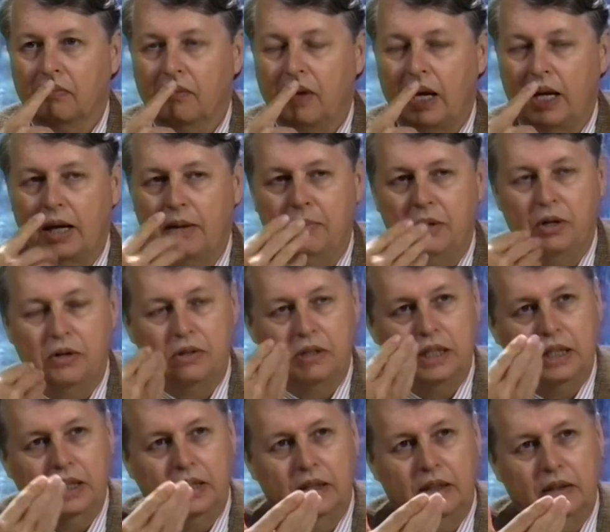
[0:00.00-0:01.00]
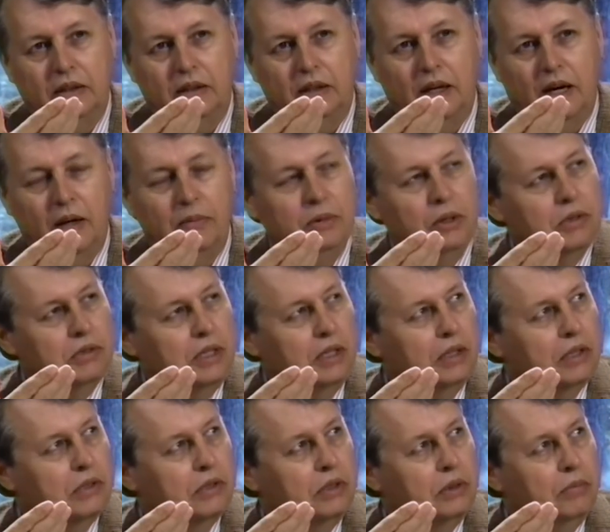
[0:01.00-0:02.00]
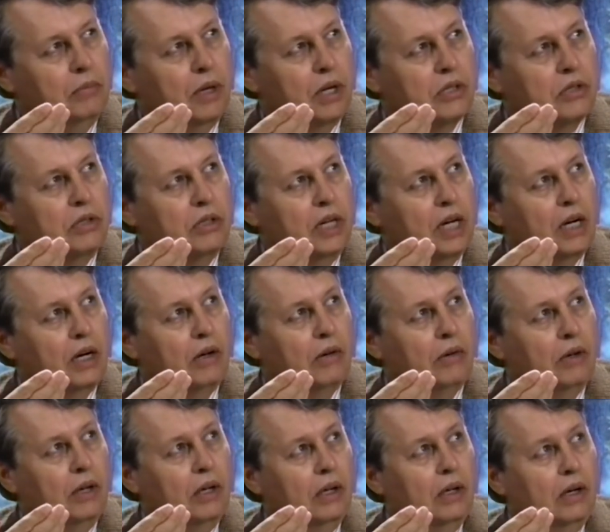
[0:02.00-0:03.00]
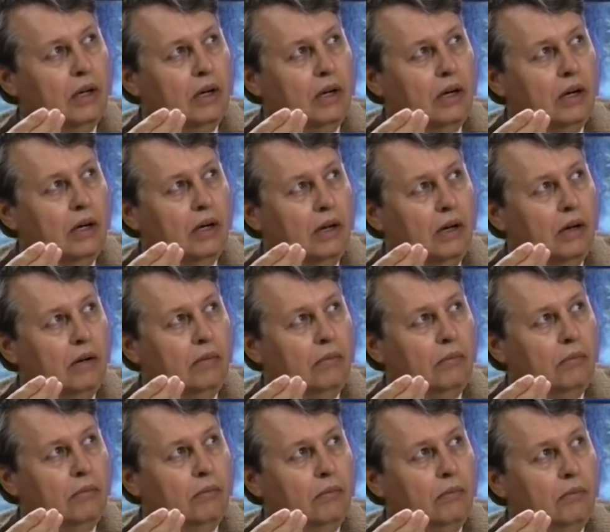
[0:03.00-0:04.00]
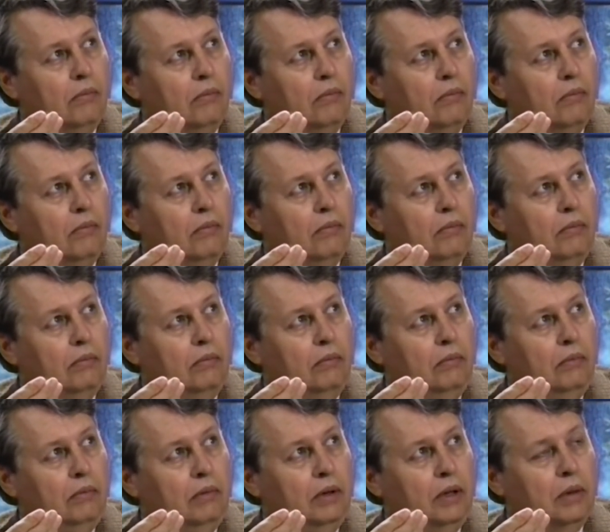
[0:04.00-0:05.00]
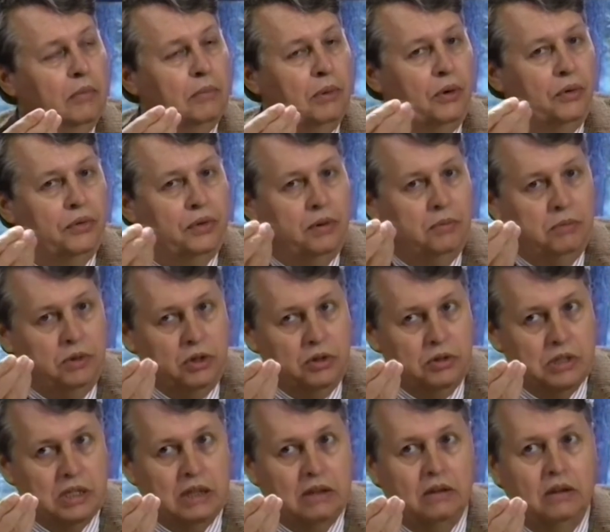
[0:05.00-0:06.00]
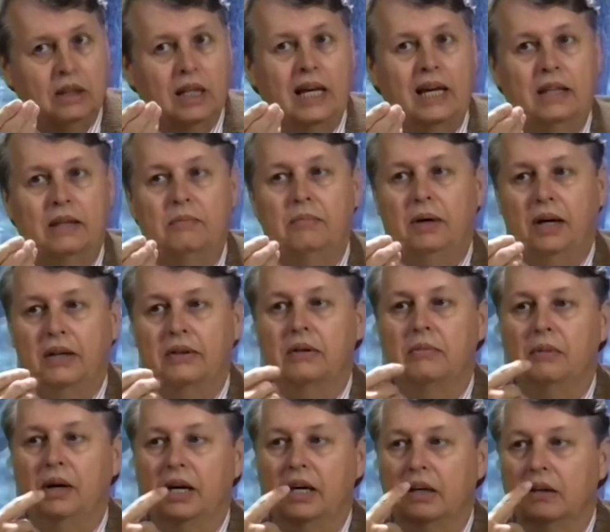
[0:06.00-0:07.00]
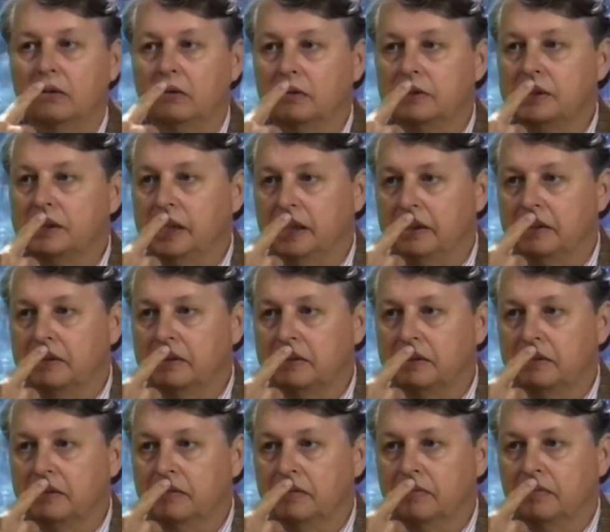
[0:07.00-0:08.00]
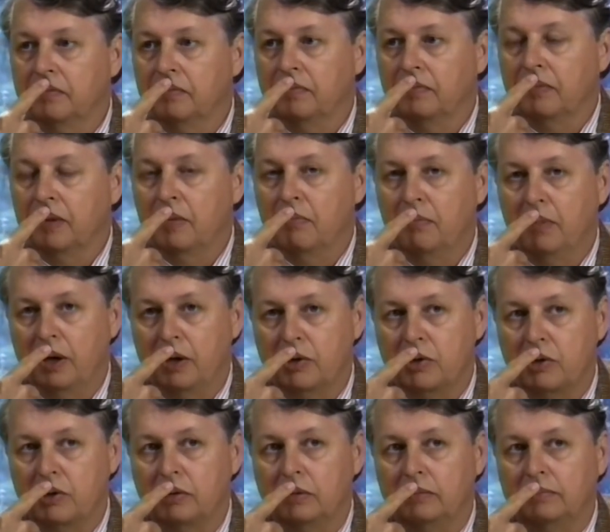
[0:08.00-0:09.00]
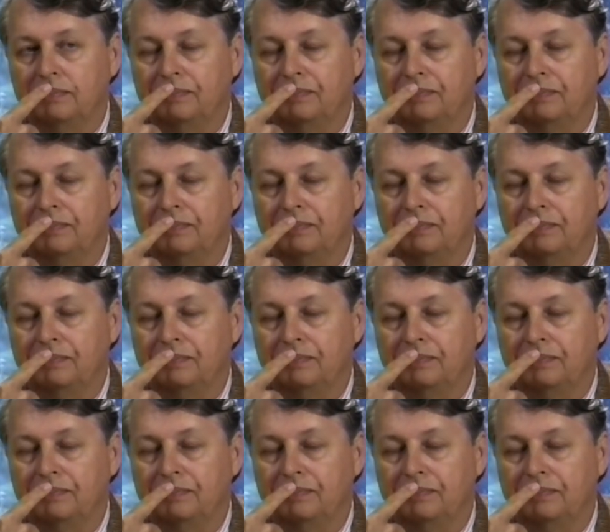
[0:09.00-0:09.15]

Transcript: And I'm using it, I'm using the term measure now um, in both the musical and mathematical sense, measure.